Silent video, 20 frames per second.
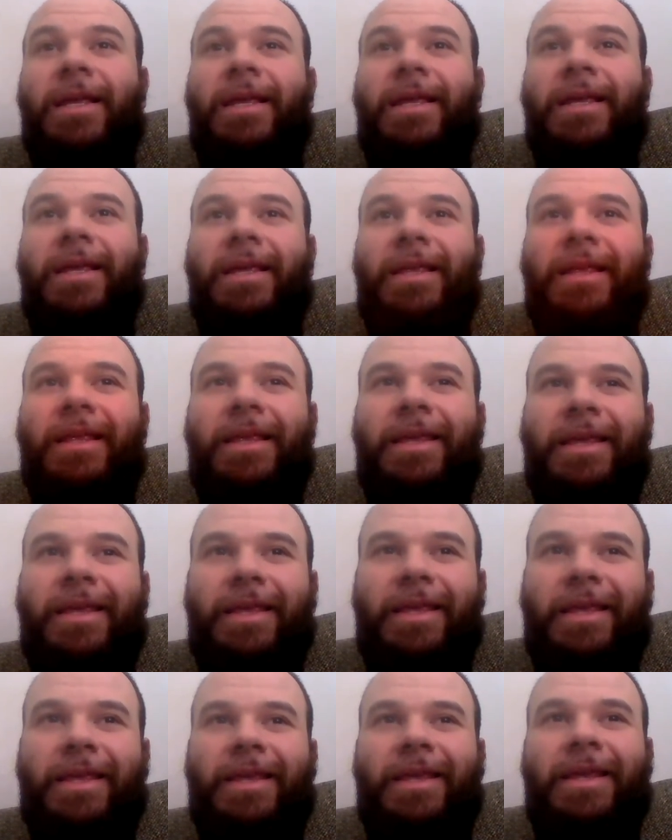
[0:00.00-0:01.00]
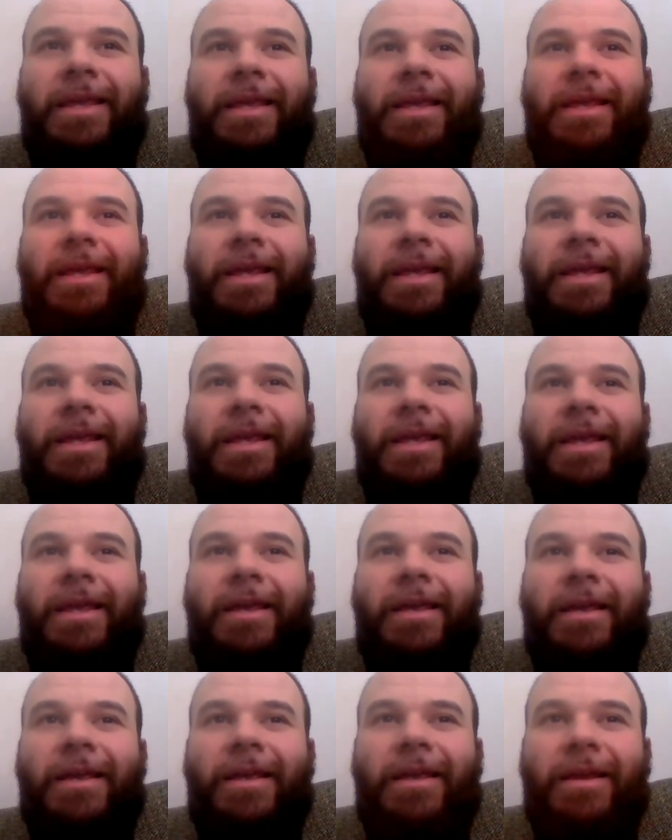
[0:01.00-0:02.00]

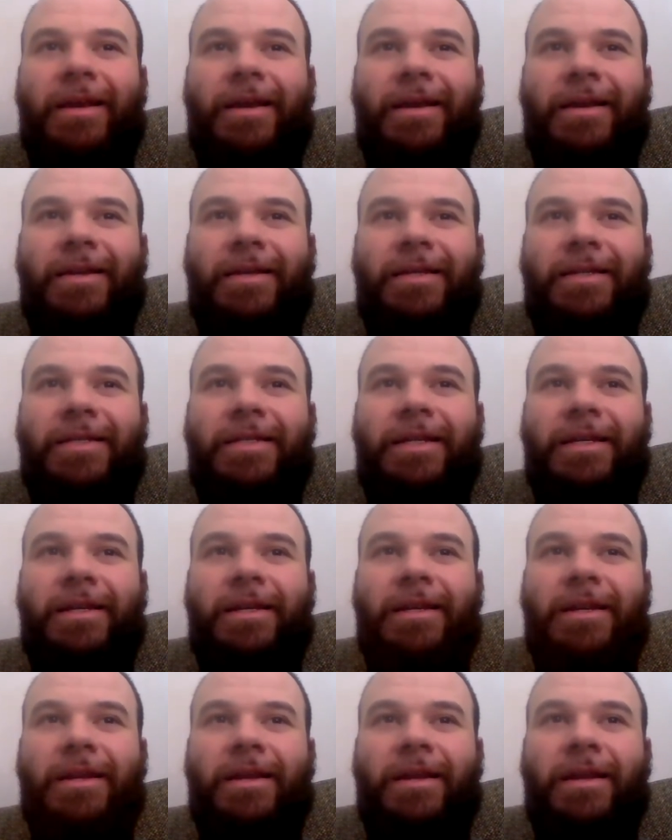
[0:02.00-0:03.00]
(no one is talking)